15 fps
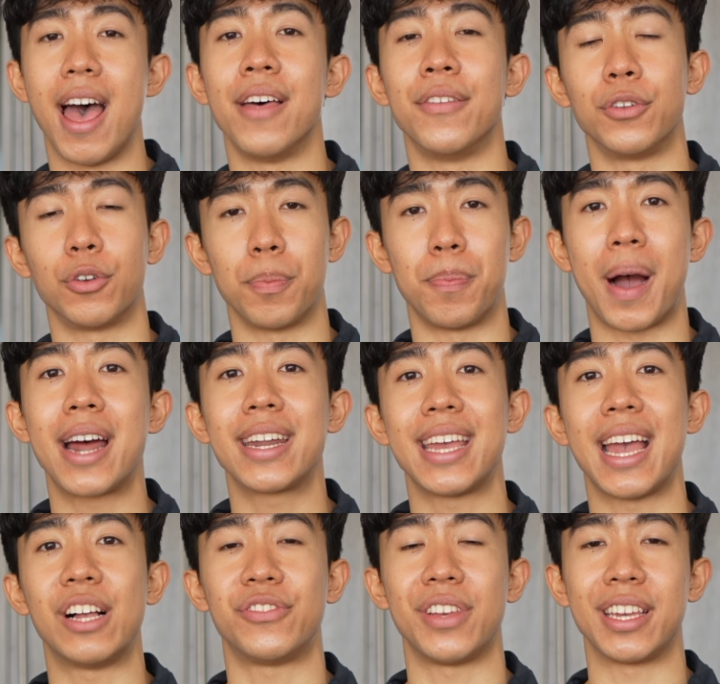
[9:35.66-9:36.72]
and then your body
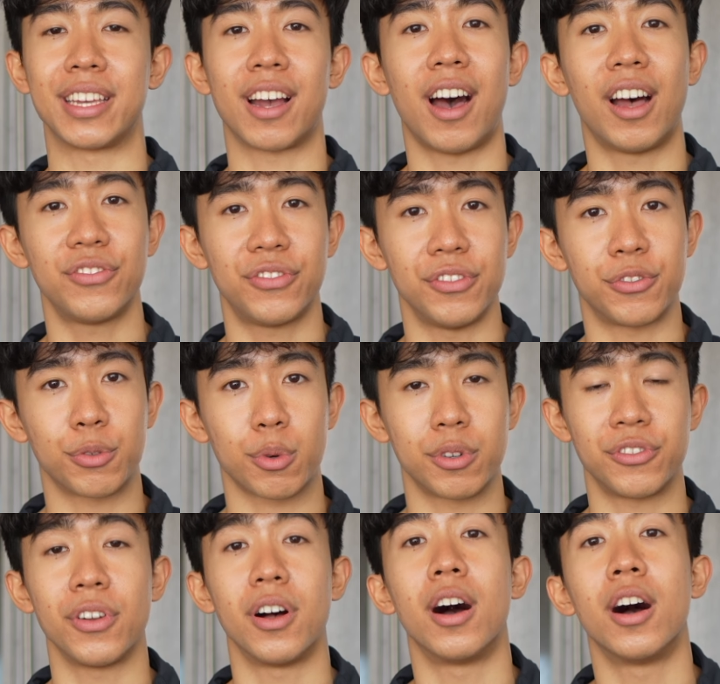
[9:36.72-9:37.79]
has a constant
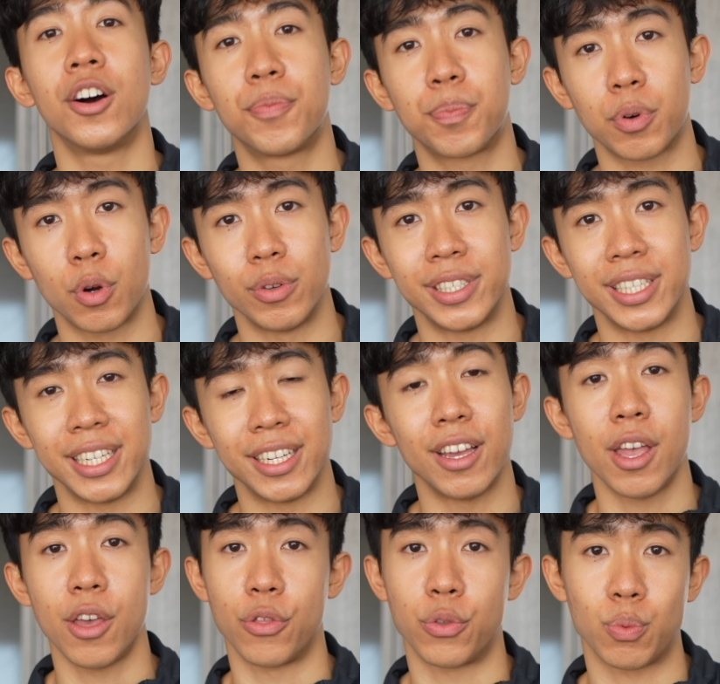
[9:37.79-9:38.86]
source of protein
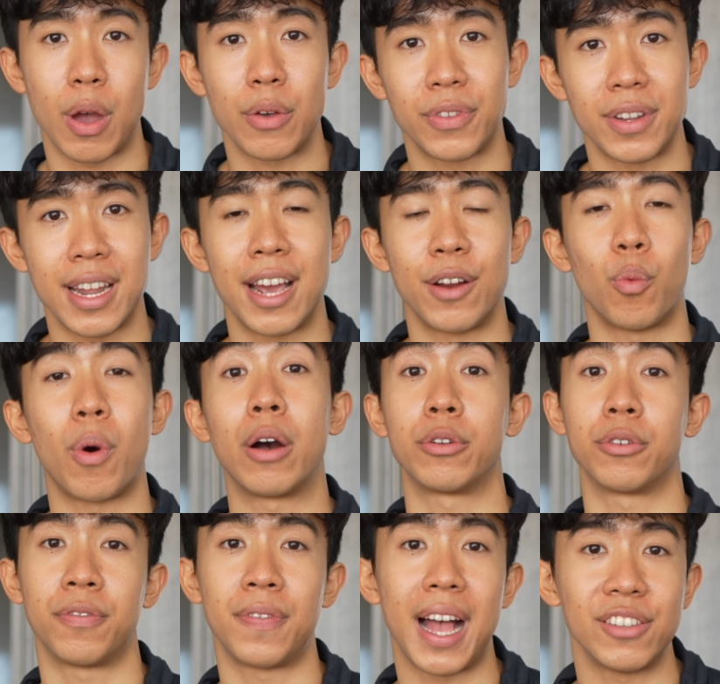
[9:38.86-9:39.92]
throughout the night while
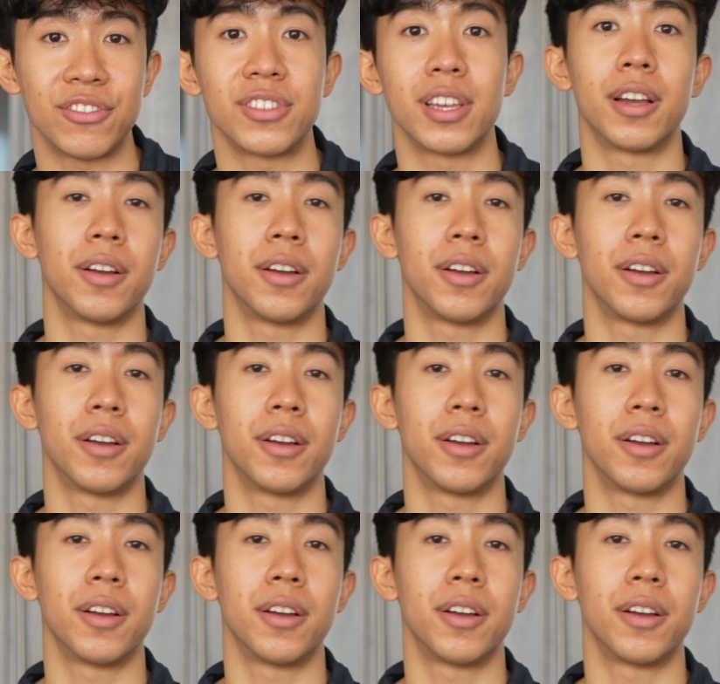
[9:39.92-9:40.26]
you're fasting.